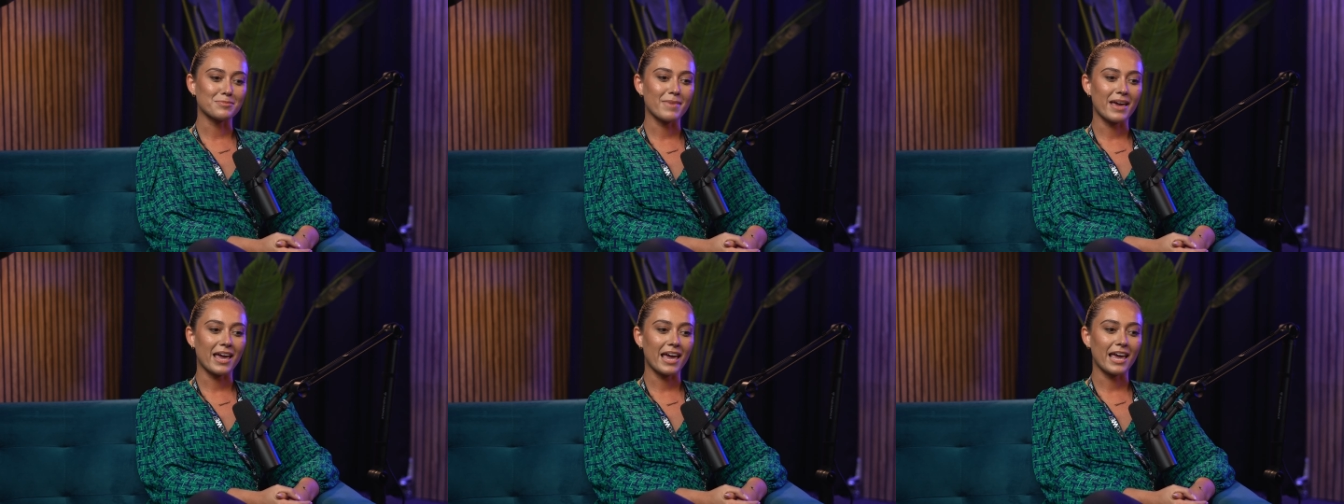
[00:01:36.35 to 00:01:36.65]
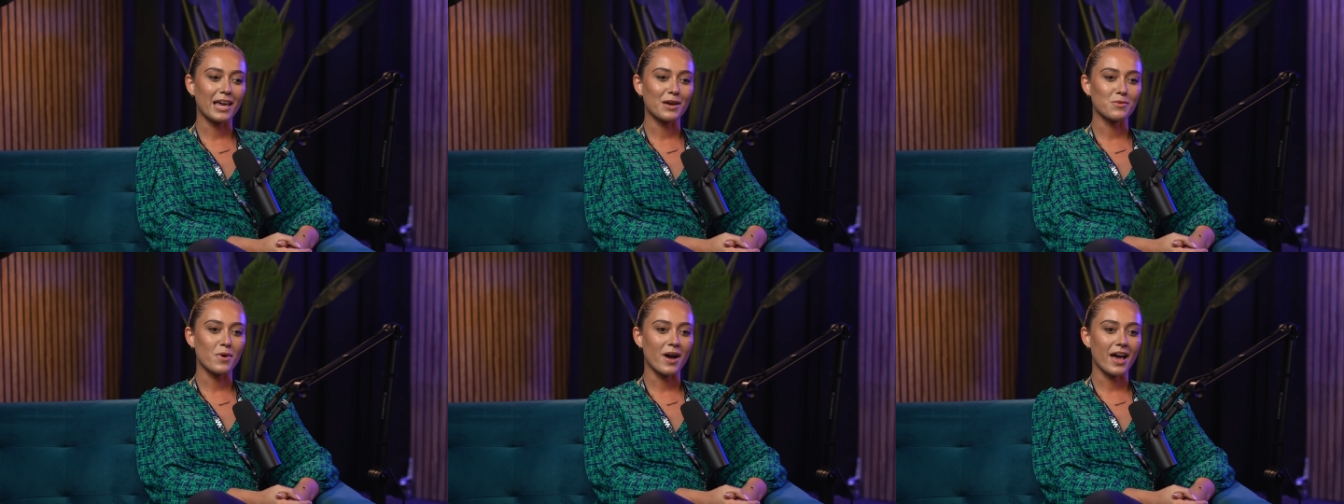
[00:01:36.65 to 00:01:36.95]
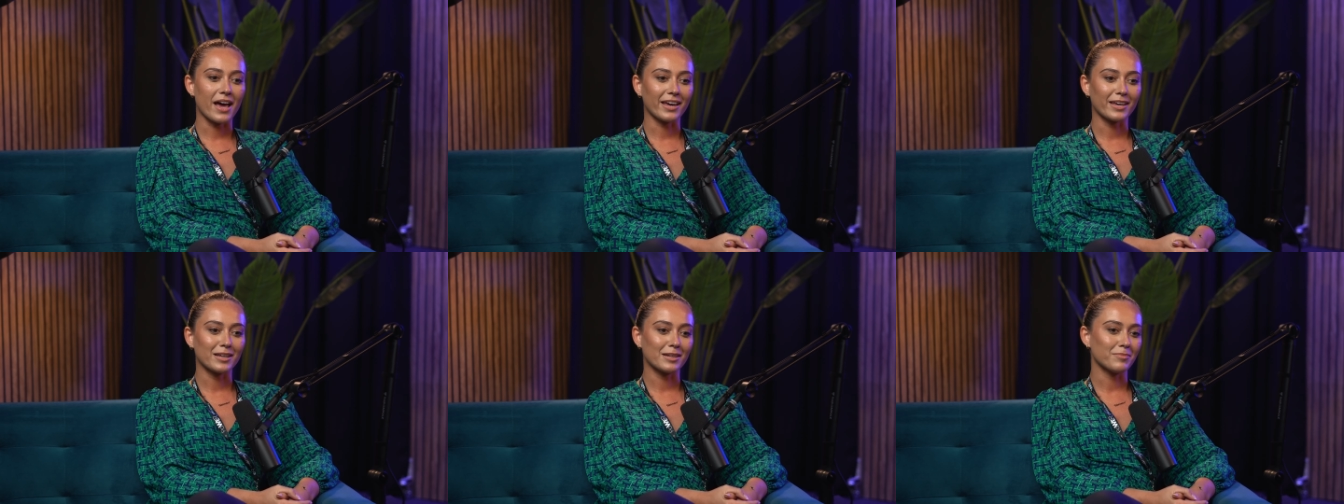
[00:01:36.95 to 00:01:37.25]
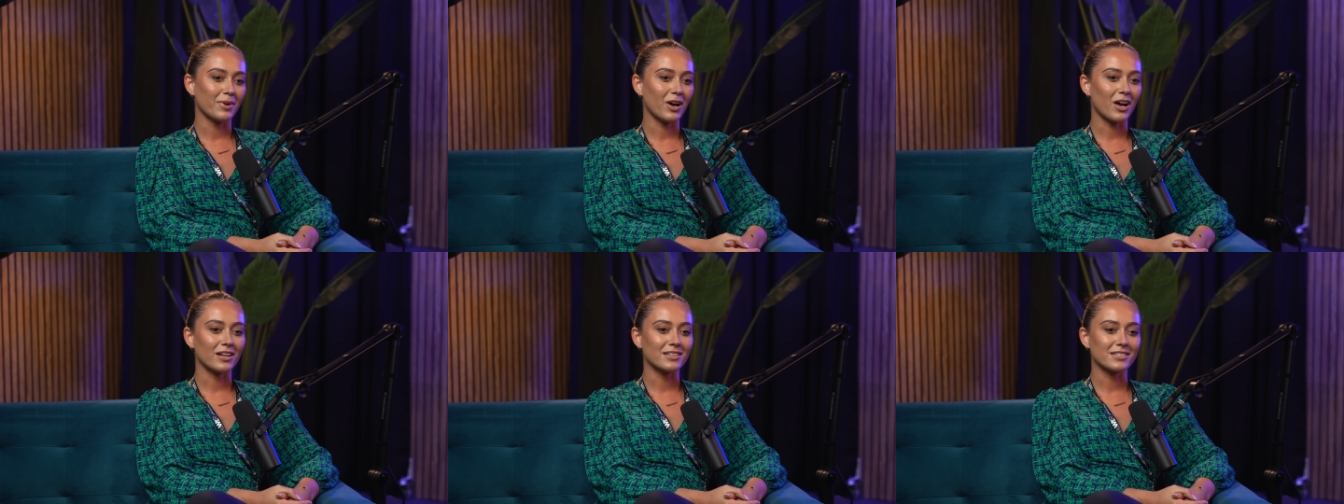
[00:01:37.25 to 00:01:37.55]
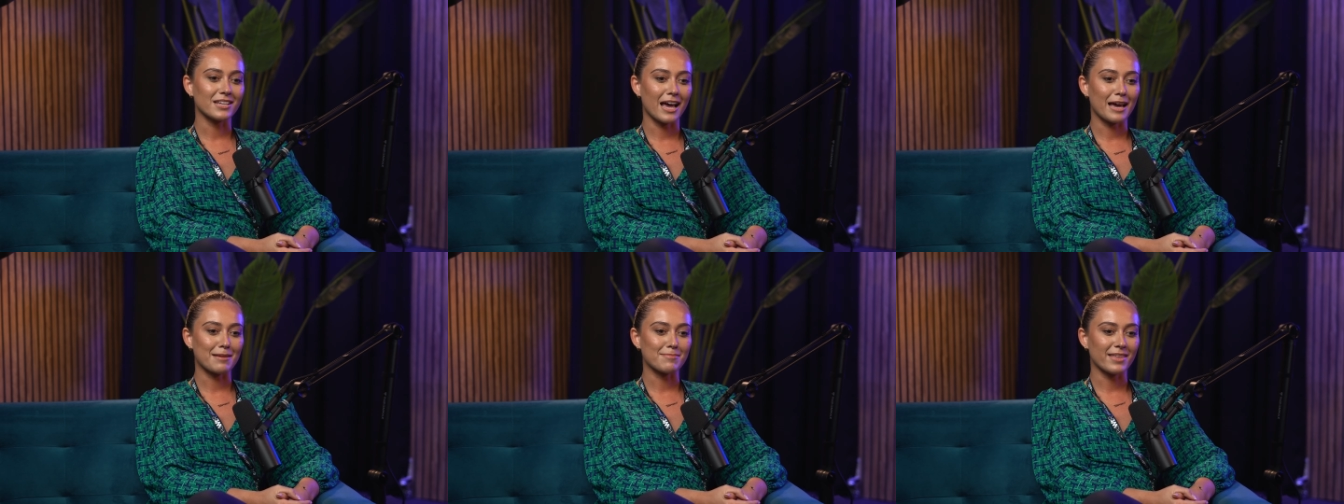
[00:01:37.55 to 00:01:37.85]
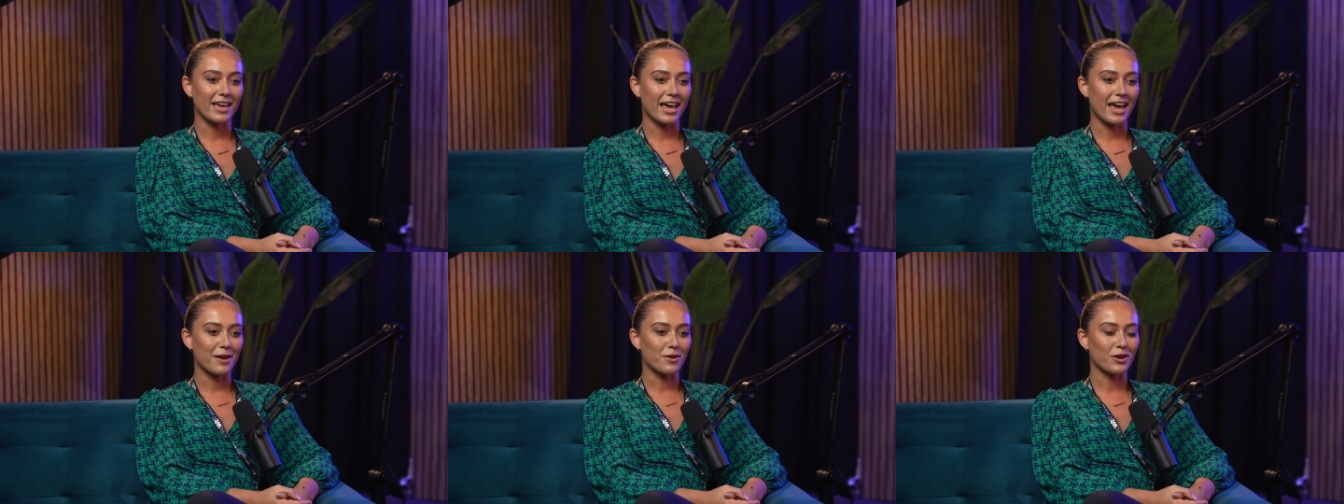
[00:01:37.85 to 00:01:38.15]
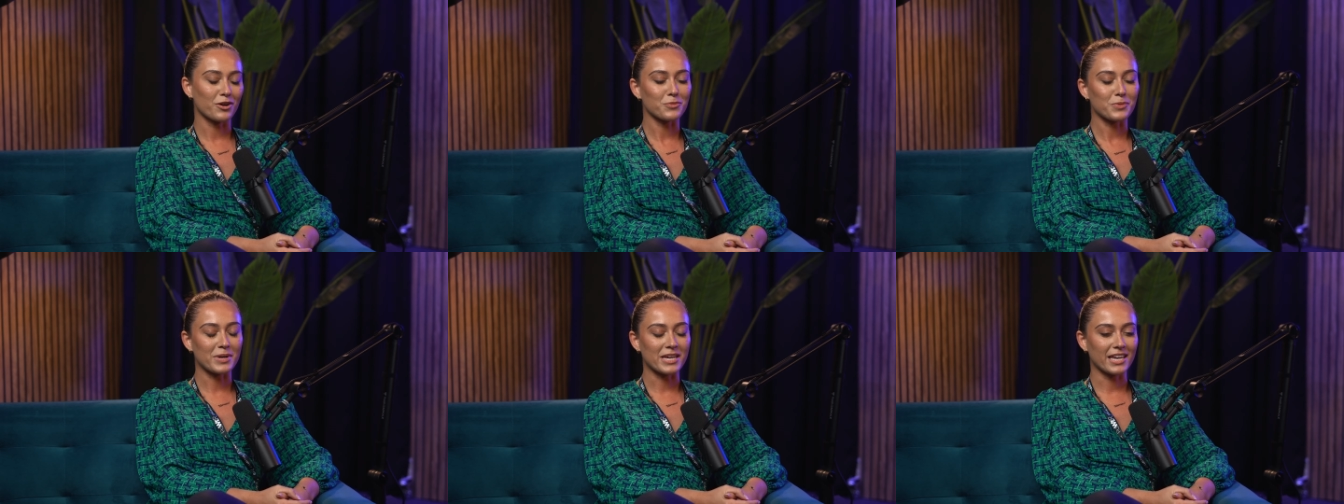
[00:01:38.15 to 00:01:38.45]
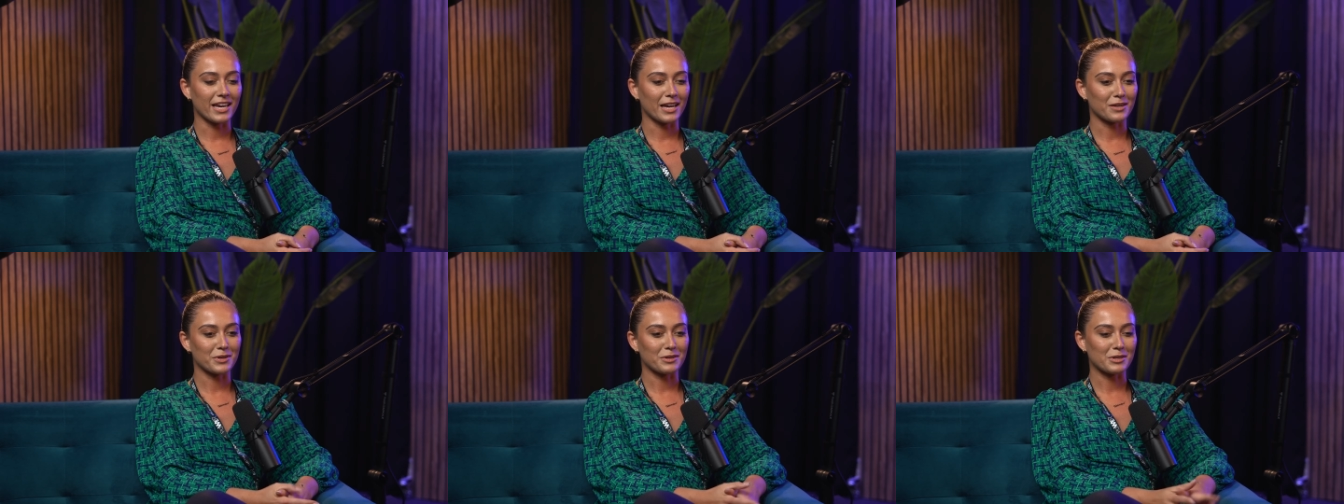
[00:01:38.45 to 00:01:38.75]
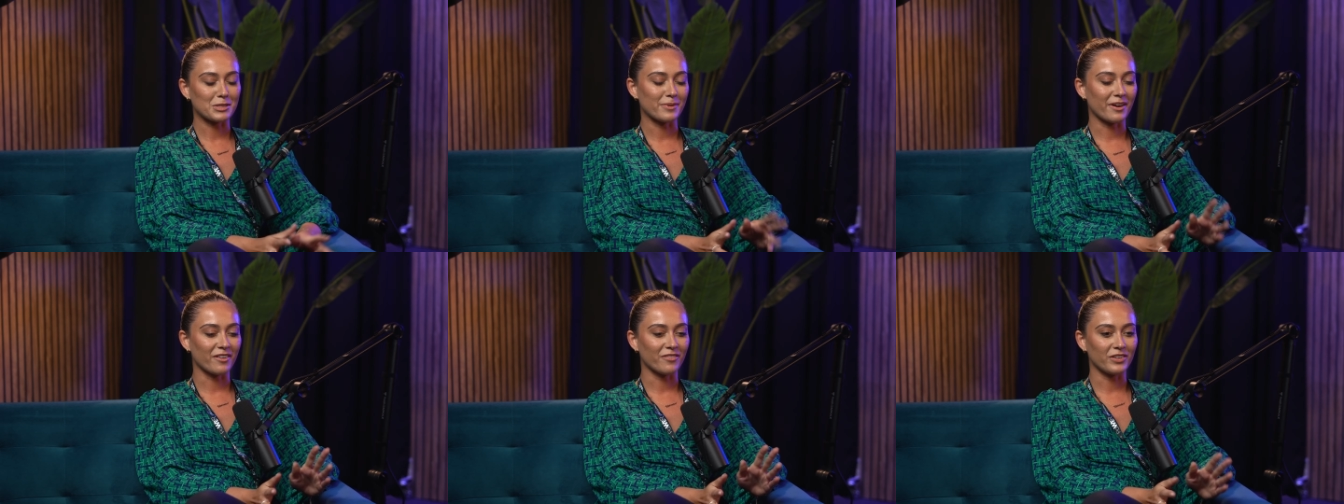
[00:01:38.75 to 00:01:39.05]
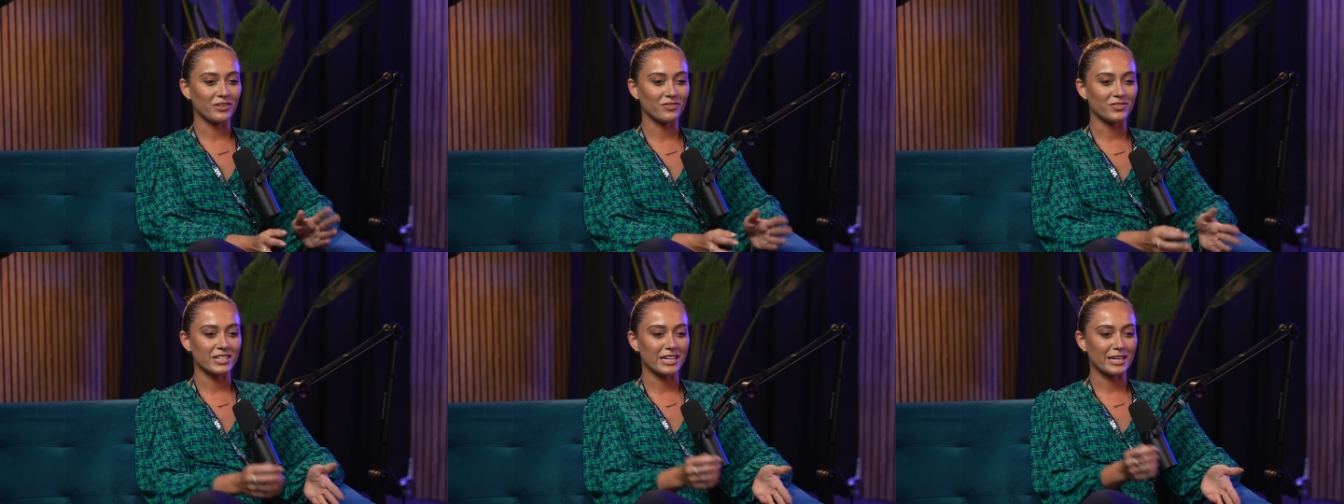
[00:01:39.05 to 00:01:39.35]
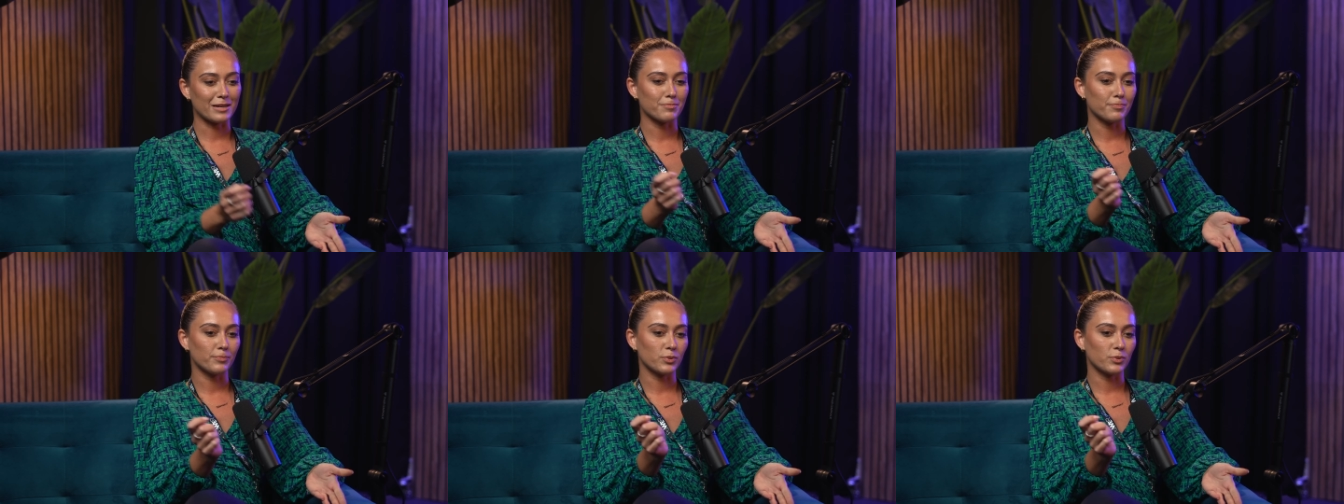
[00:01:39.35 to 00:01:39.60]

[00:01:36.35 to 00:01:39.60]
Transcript: me working part time there on a weekend when I was about 15,